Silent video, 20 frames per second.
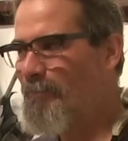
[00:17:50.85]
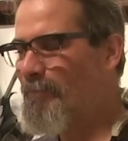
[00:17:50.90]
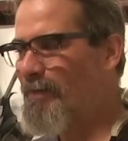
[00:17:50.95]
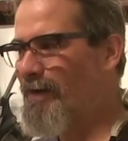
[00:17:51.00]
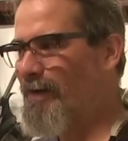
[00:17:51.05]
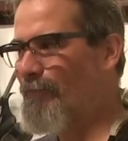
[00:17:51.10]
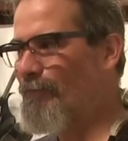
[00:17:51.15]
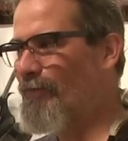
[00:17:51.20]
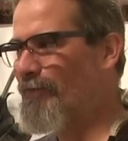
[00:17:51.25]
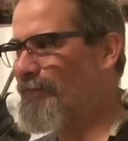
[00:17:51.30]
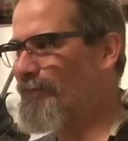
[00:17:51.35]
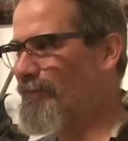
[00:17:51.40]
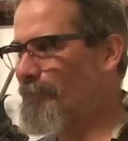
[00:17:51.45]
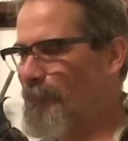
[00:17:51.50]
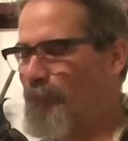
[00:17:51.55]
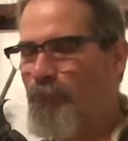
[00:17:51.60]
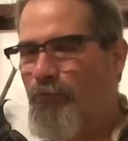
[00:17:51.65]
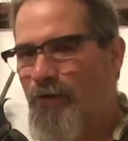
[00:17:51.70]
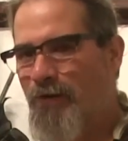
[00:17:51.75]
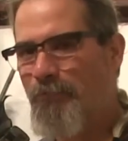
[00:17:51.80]
I wasn't
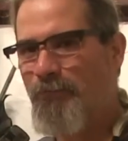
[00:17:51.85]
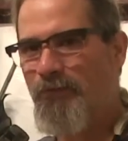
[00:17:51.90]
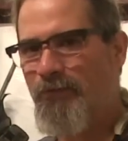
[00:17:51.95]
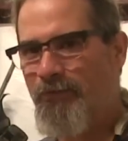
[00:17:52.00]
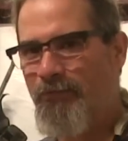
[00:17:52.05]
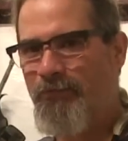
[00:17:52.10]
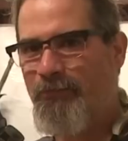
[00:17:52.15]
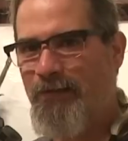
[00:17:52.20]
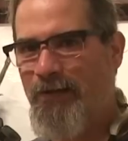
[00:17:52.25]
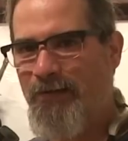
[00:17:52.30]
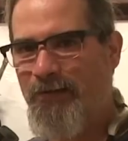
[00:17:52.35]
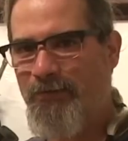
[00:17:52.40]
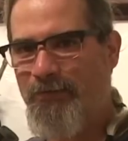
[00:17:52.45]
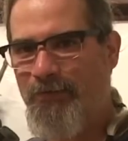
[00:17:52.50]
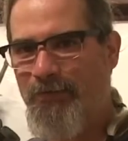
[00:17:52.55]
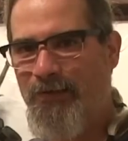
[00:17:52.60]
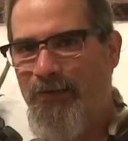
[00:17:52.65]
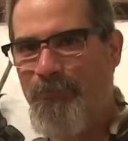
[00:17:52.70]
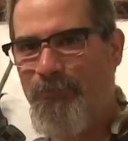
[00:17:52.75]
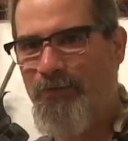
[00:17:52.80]
properly static
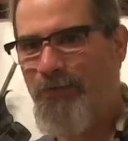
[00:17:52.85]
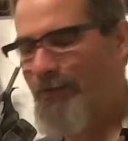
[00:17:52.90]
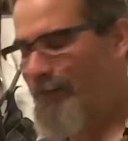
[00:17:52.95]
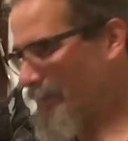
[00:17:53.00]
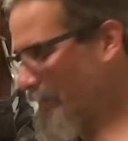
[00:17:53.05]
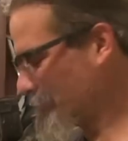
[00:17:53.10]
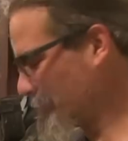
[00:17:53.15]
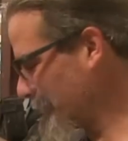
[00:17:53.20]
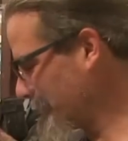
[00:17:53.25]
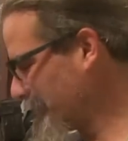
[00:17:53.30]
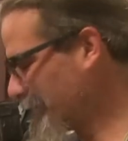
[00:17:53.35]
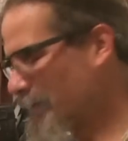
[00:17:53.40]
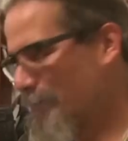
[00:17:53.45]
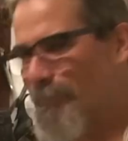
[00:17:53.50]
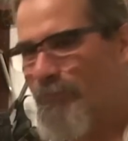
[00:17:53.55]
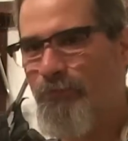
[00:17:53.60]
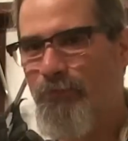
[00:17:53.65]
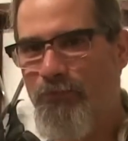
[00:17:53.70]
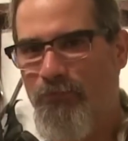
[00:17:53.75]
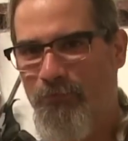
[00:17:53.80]
timed and, I, and my
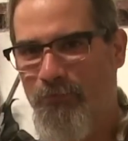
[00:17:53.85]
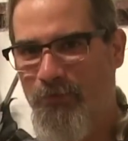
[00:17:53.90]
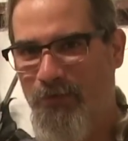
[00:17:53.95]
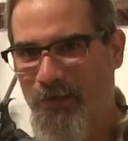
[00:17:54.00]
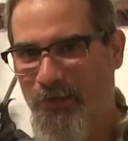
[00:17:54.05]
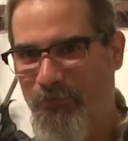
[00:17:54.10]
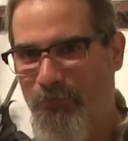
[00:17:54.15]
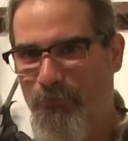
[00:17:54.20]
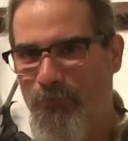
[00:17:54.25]
timing wasn't right.